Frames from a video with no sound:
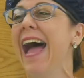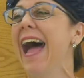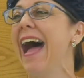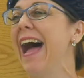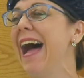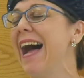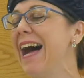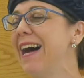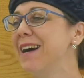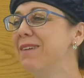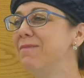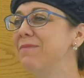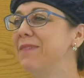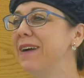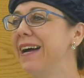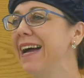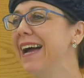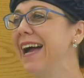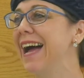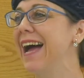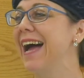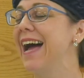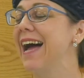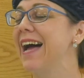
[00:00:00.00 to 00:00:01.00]
um,
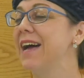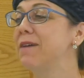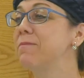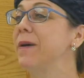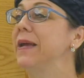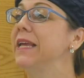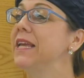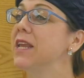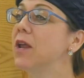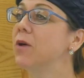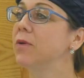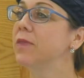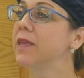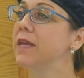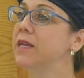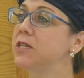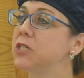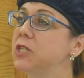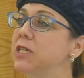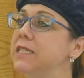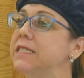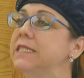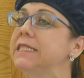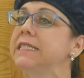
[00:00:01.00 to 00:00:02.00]
uh, but, you know, the,
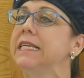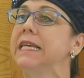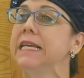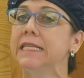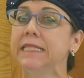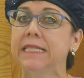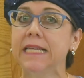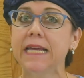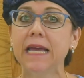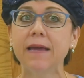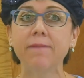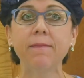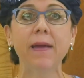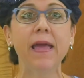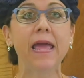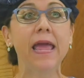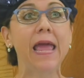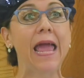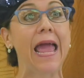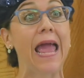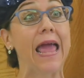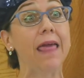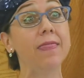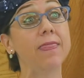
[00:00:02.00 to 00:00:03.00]
she sees him,
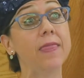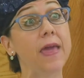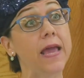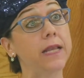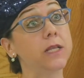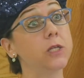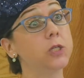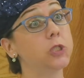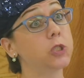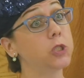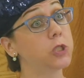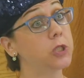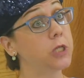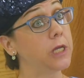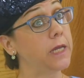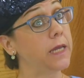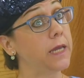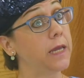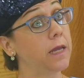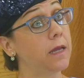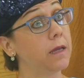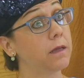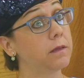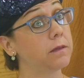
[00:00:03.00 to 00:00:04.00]
and then
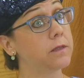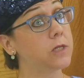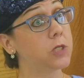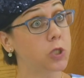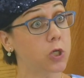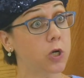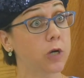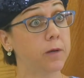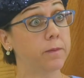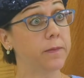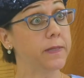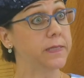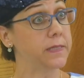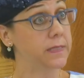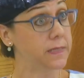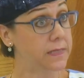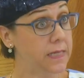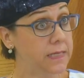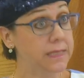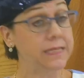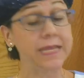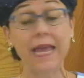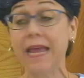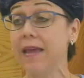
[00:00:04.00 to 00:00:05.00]
she determines
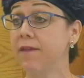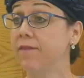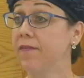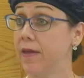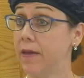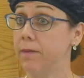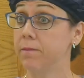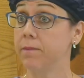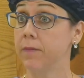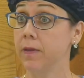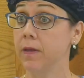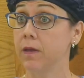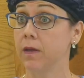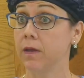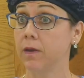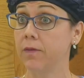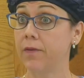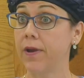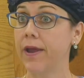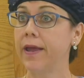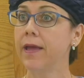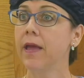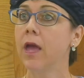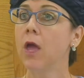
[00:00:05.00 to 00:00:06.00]
to save him,
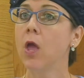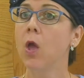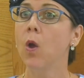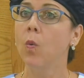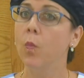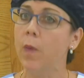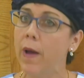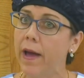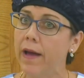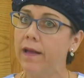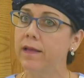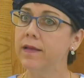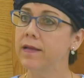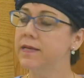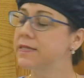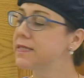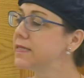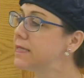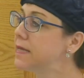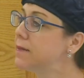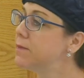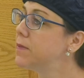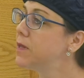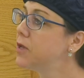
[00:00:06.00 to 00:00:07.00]
right? Well, a
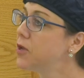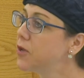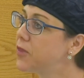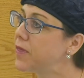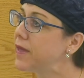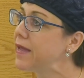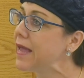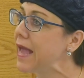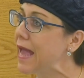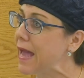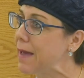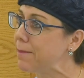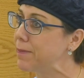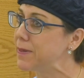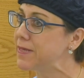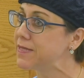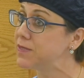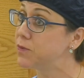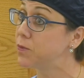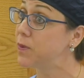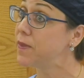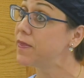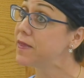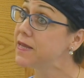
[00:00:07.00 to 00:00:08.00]
similar thing
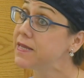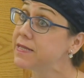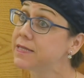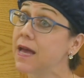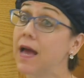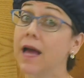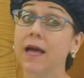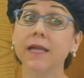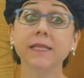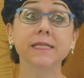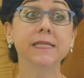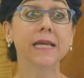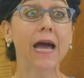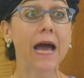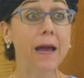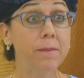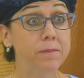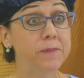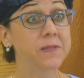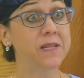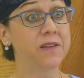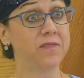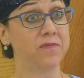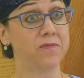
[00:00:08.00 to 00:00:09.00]
happens with his
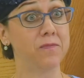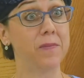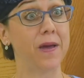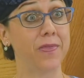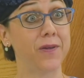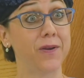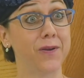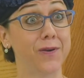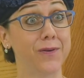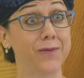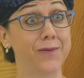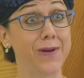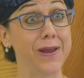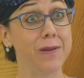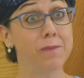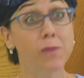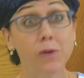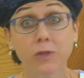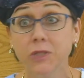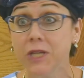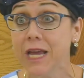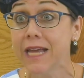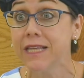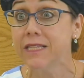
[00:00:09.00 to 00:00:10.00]
adoptive mother, right?
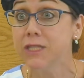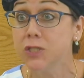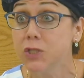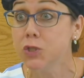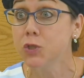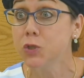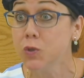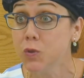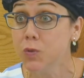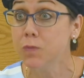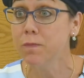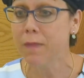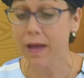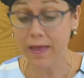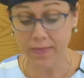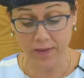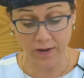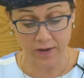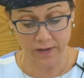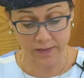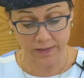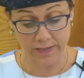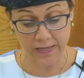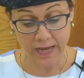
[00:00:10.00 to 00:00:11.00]
Moshe has two
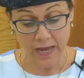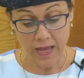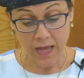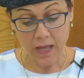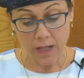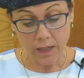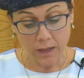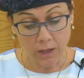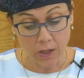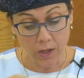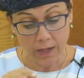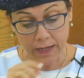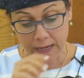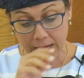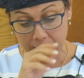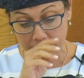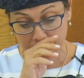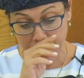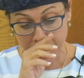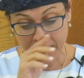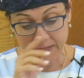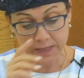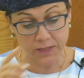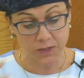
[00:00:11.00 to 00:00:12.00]
mothers. Look
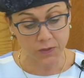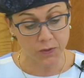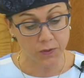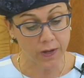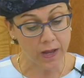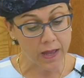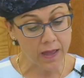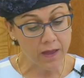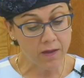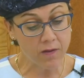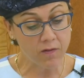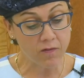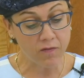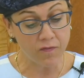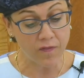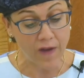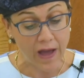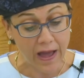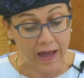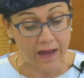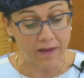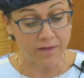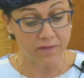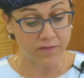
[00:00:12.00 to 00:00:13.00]
in Pasuk
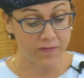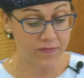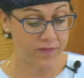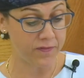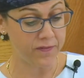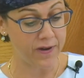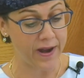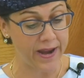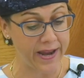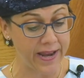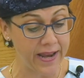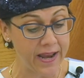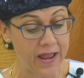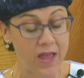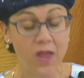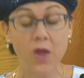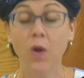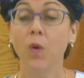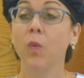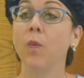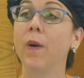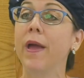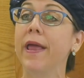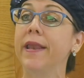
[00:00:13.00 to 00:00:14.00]
Vav, right?
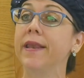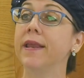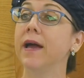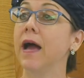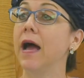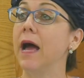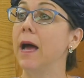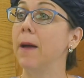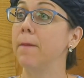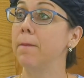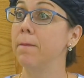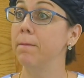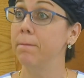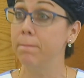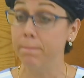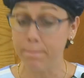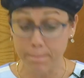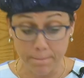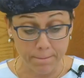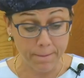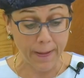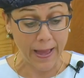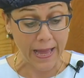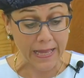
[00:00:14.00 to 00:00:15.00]
When uh,
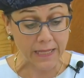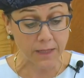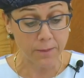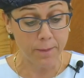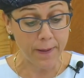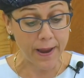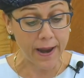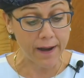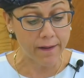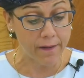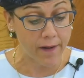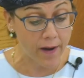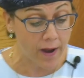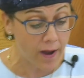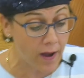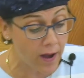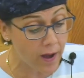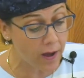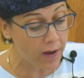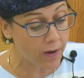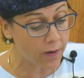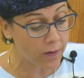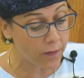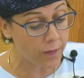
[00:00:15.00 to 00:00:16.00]
Bat
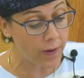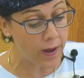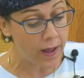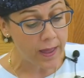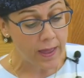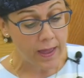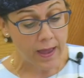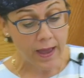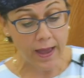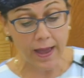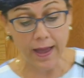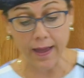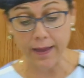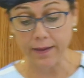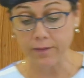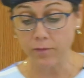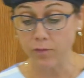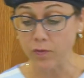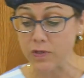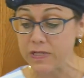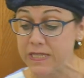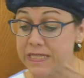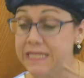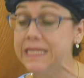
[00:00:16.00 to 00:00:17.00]
Paro uh,
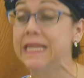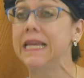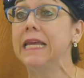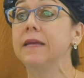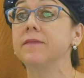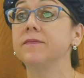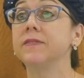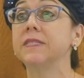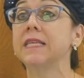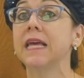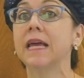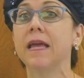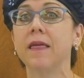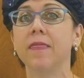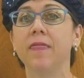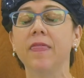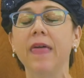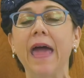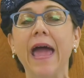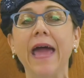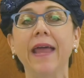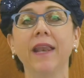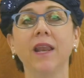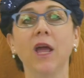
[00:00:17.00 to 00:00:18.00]
receives
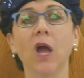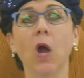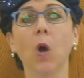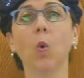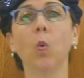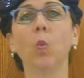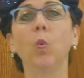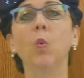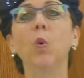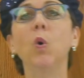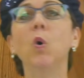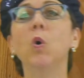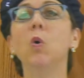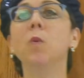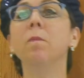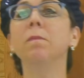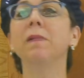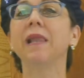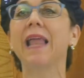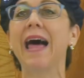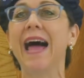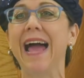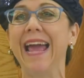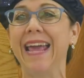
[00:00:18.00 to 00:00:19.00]
that
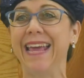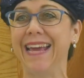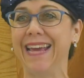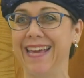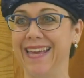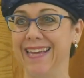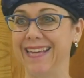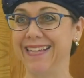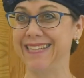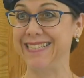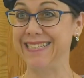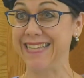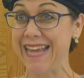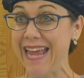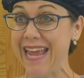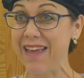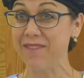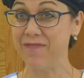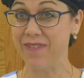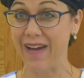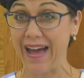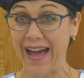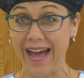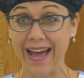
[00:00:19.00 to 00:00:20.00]
womb-like
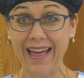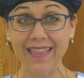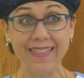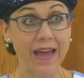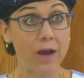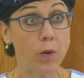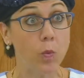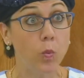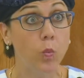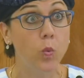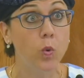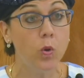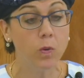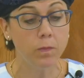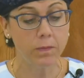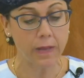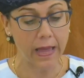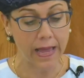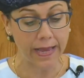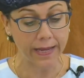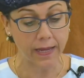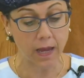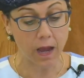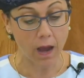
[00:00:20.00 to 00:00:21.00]
teva, that
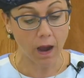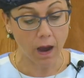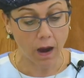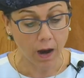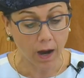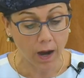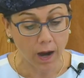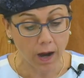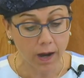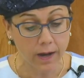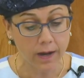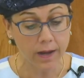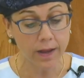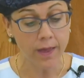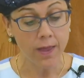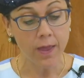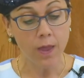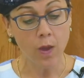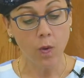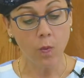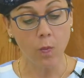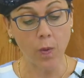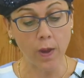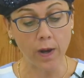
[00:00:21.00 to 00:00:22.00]
womb-like ark.
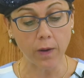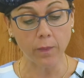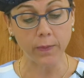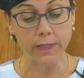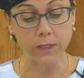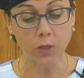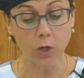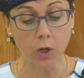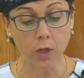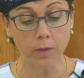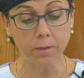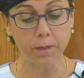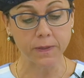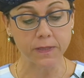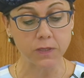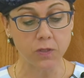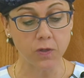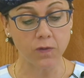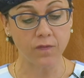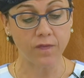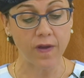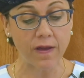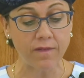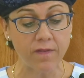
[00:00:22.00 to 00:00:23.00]
What are we told?
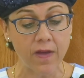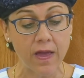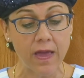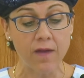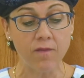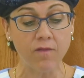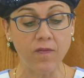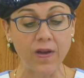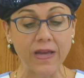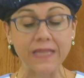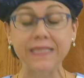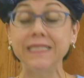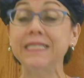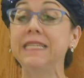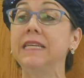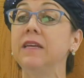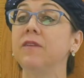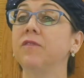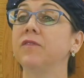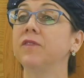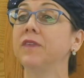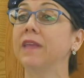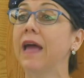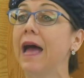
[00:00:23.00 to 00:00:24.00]
Pasuk Vav,
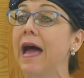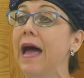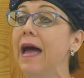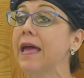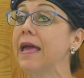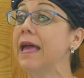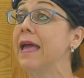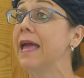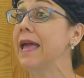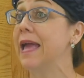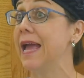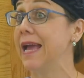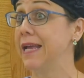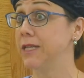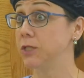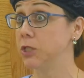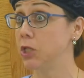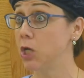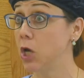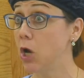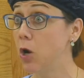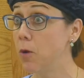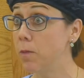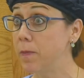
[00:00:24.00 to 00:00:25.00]
vatiftach, and
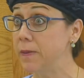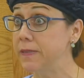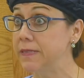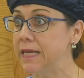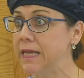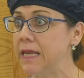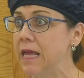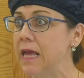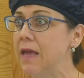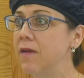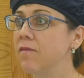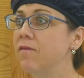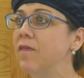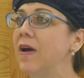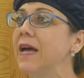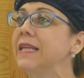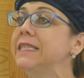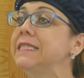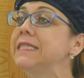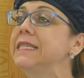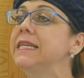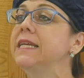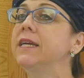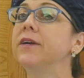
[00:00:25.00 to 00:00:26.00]
she opens it,
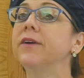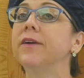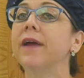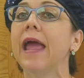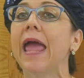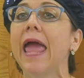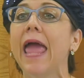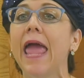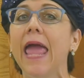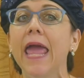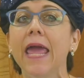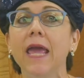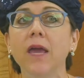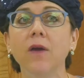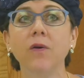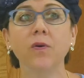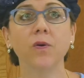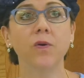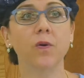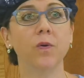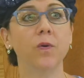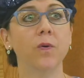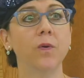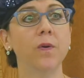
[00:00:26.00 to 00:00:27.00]
vatir
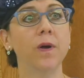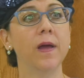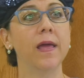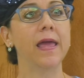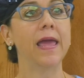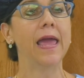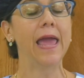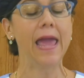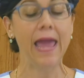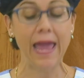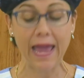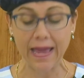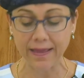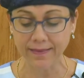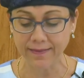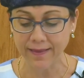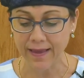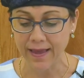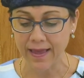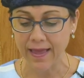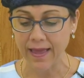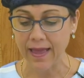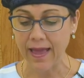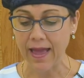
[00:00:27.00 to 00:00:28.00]
ehu et
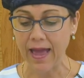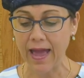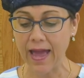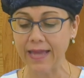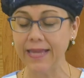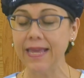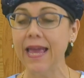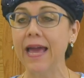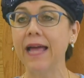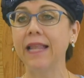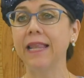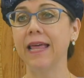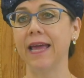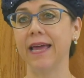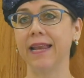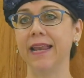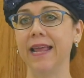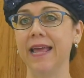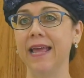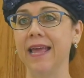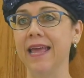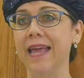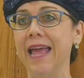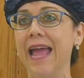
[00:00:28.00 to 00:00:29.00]
hayeled,
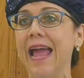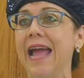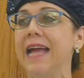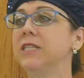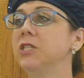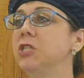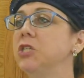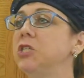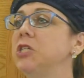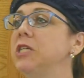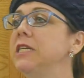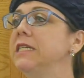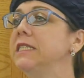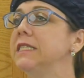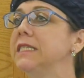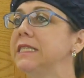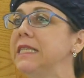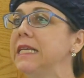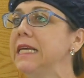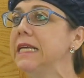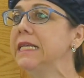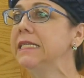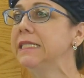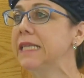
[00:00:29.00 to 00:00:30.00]
and she
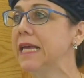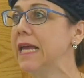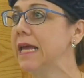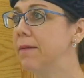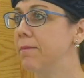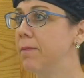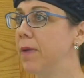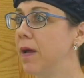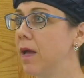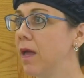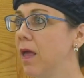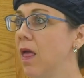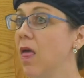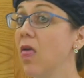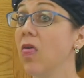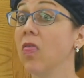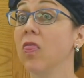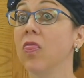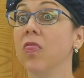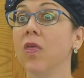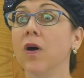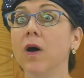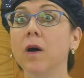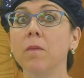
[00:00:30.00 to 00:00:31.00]
sees him,
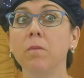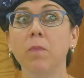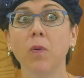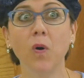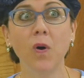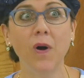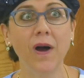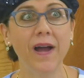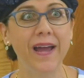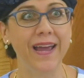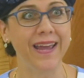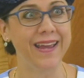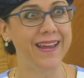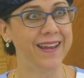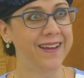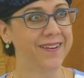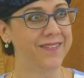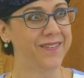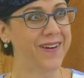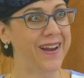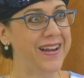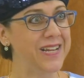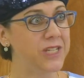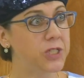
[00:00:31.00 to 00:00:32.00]
the boy,
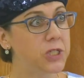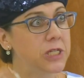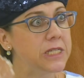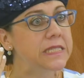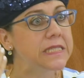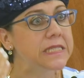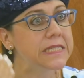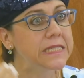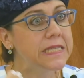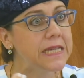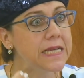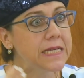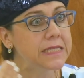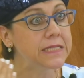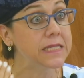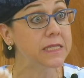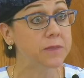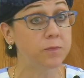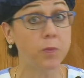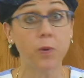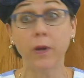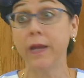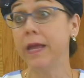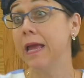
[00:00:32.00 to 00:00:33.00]
right? She sees
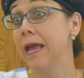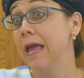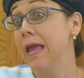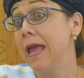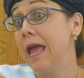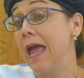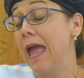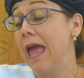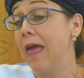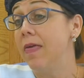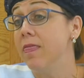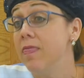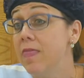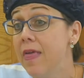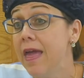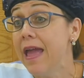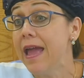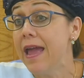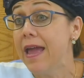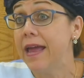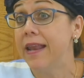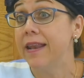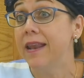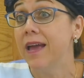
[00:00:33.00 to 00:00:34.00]
this boy, and
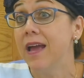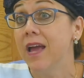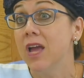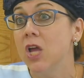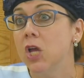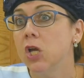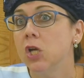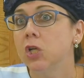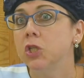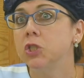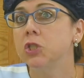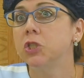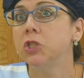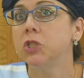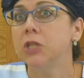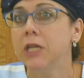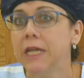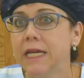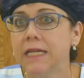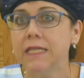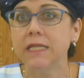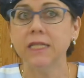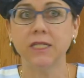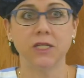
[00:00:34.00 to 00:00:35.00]
then
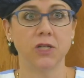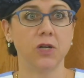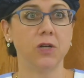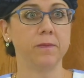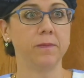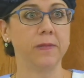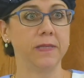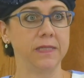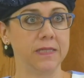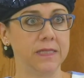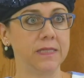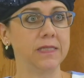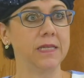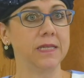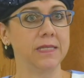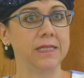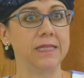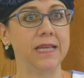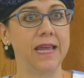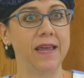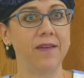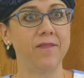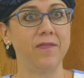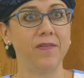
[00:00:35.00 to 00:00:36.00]
she determines to
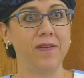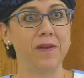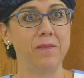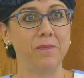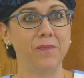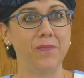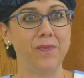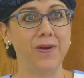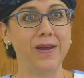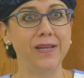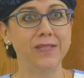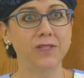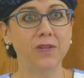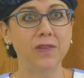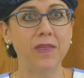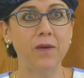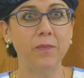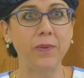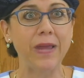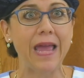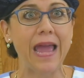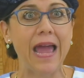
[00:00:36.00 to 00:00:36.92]
save him, right? So that we